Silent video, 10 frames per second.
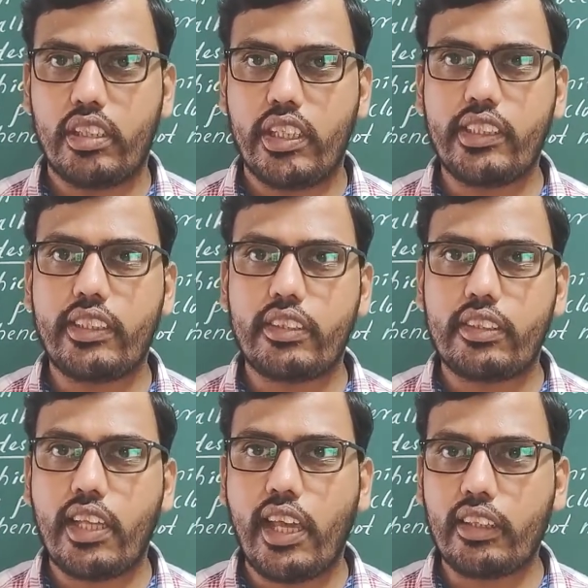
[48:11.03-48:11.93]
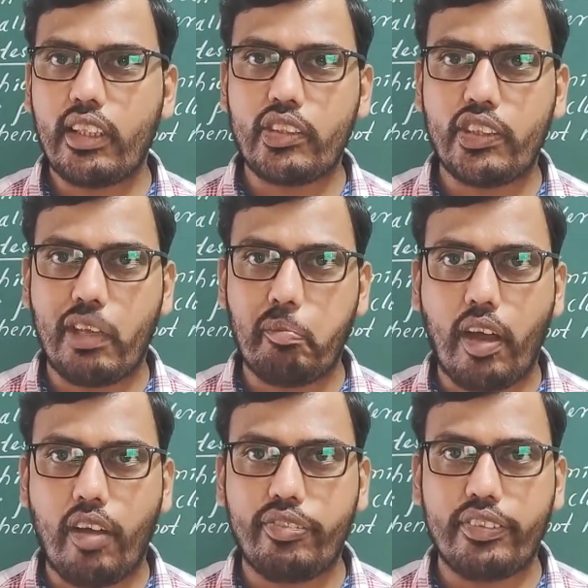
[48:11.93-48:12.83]
it take the shape
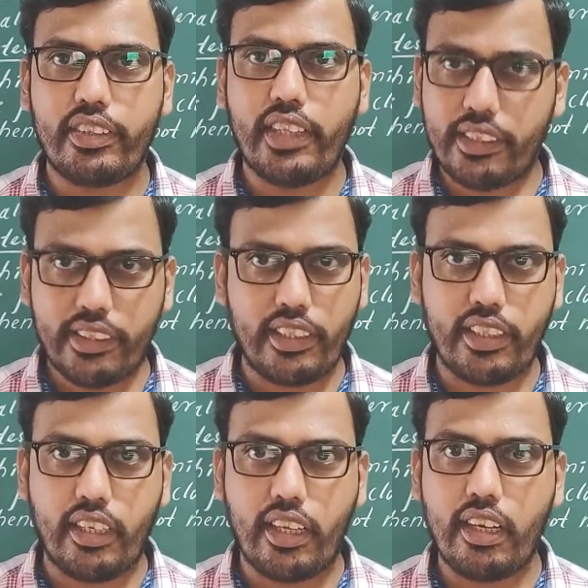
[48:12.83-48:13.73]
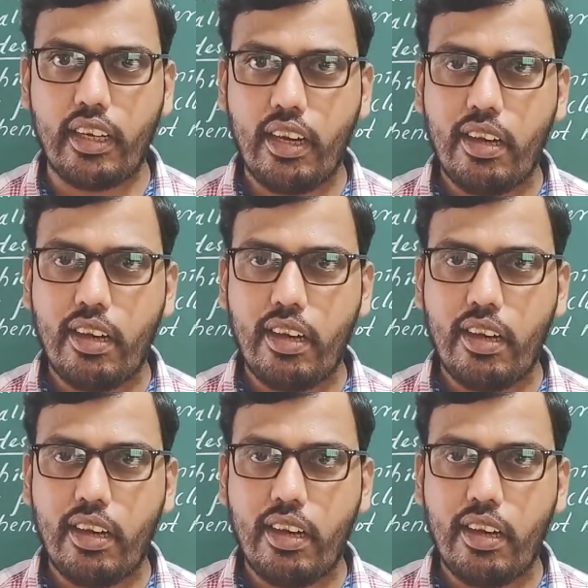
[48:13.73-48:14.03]
of that container,